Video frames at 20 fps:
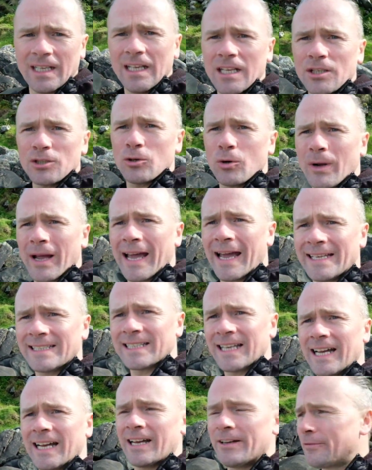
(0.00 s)
So guys,
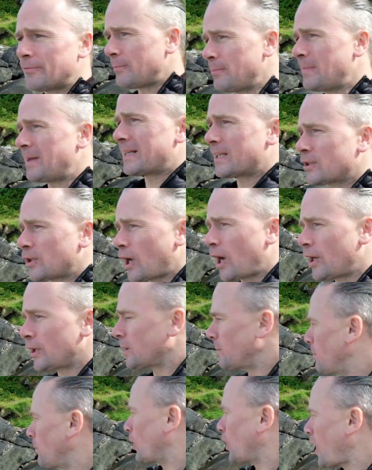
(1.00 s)
I've made it down to
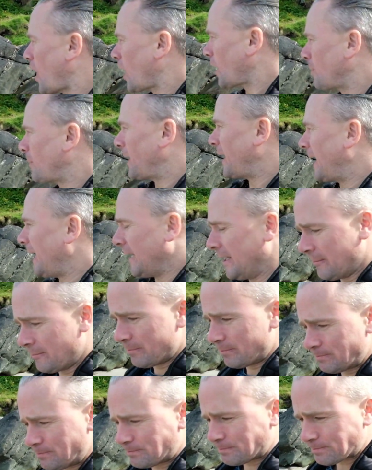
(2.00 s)
Murlough Bay.
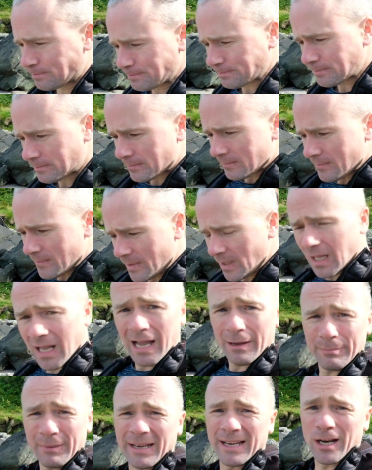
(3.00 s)

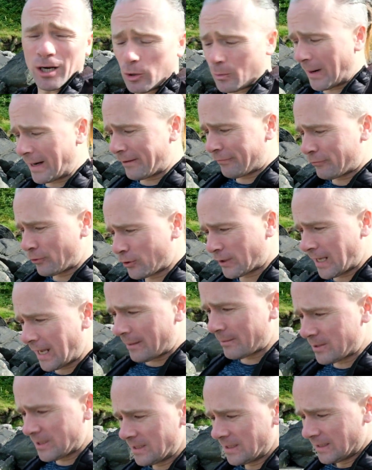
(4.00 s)
I've been here quite a few
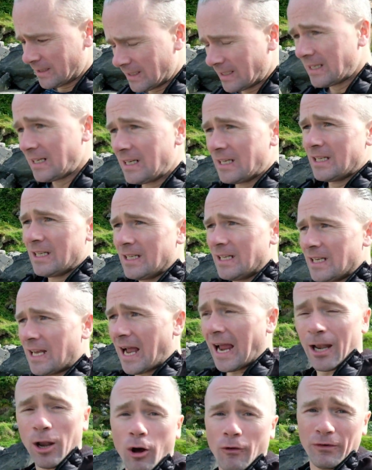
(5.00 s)
times.
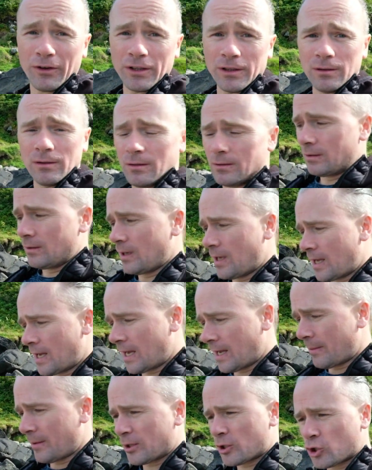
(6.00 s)
I love it.
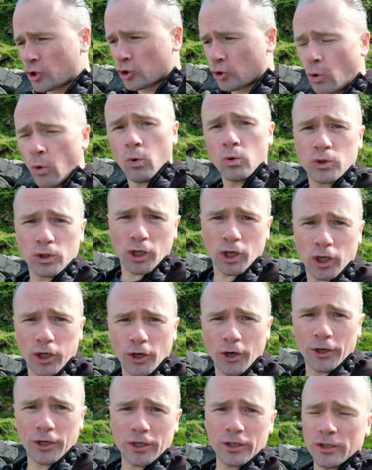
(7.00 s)
It's so
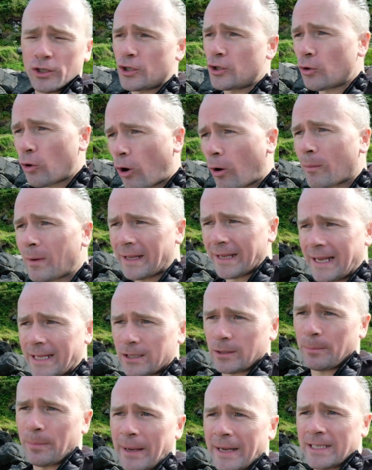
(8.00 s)
secluded. You normally get
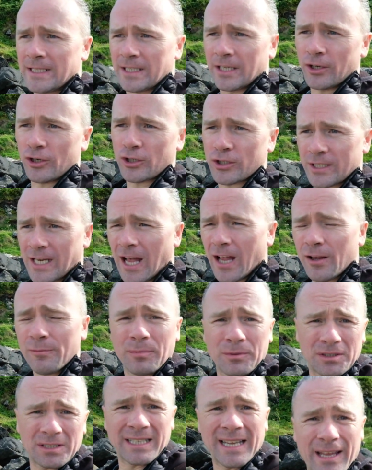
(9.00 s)
the beach to yourself,
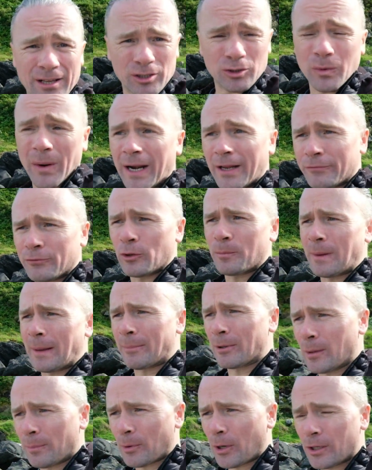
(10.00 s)
but today there's quite a few
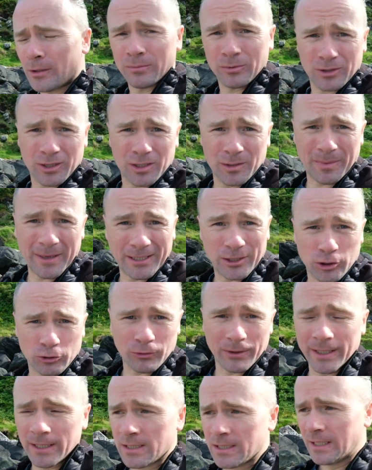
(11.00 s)
people about, which is a bit
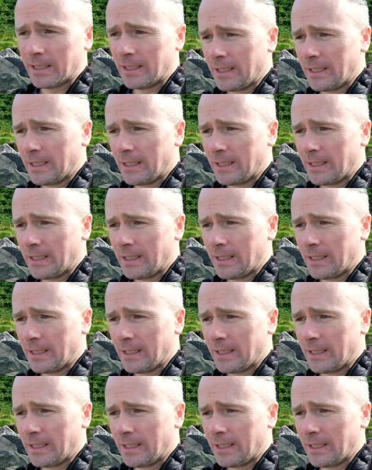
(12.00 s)
strange.